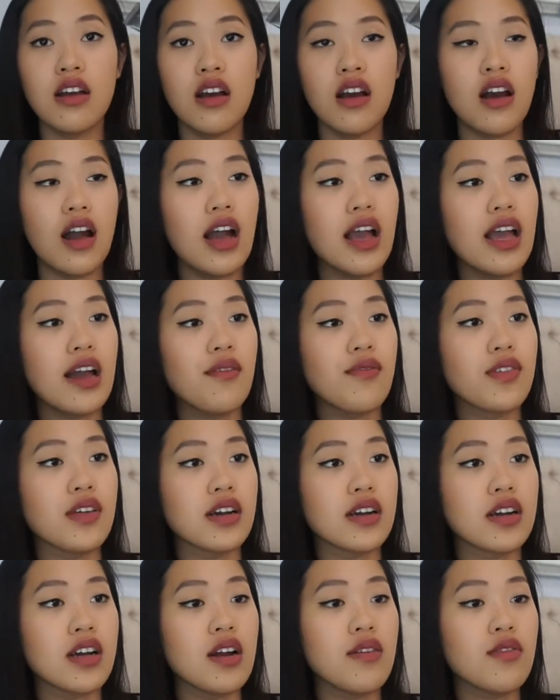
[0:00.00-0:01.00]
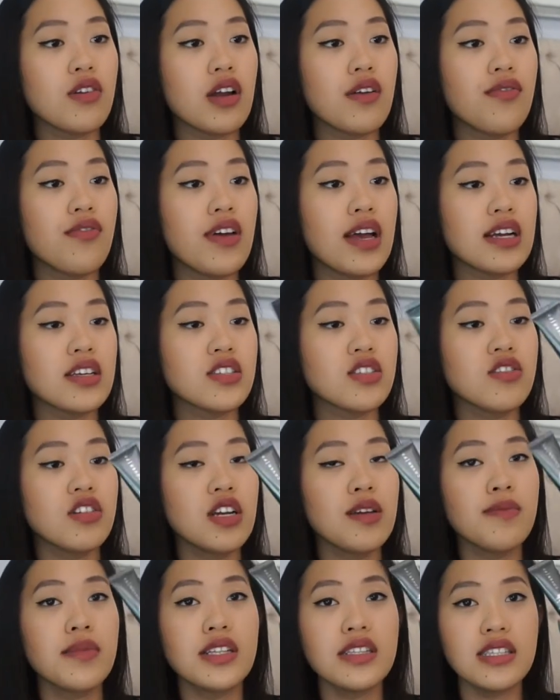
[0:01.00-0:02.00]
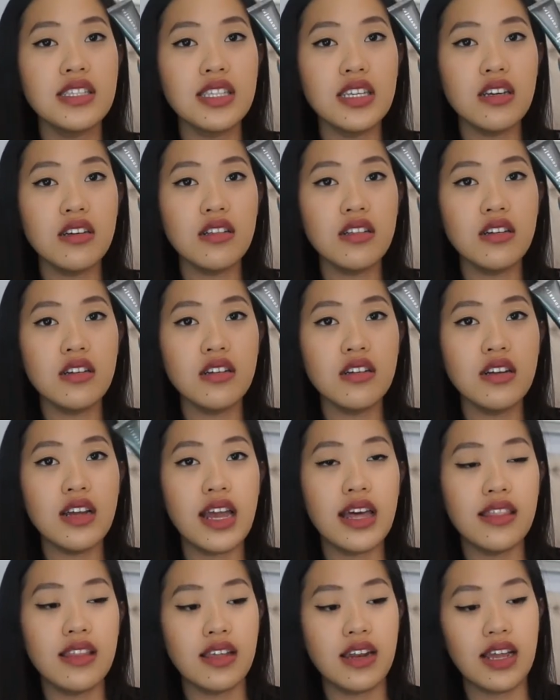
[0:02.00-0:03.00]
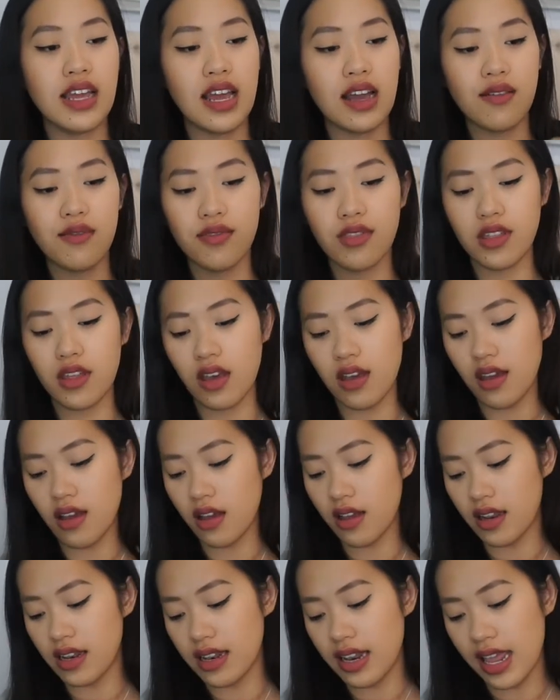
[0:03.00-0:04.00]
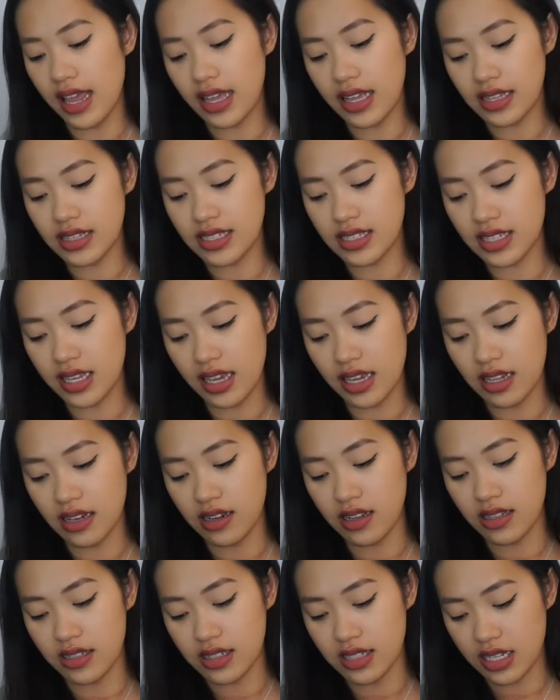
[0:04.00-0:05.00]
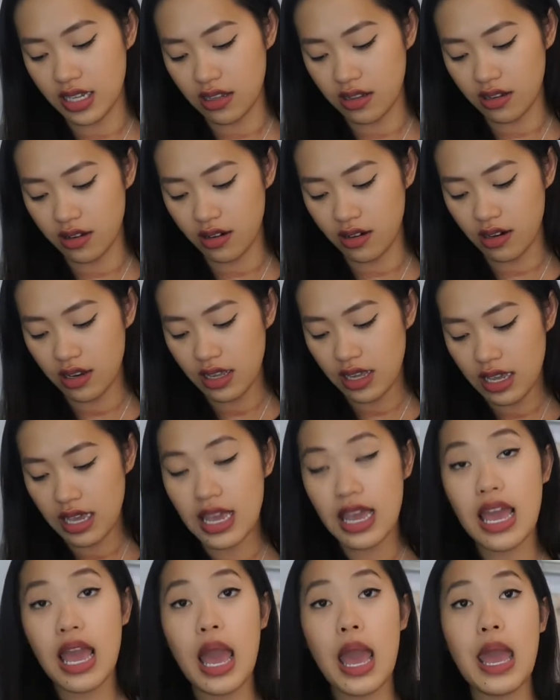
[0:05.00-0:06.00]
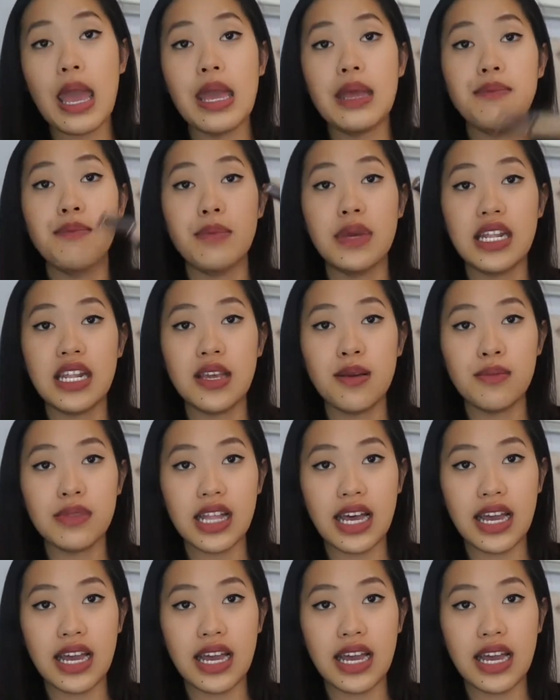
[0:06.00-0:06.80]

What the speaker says: I have the Cover FX cream concealer, and then I have the Naked Skin concealer in medium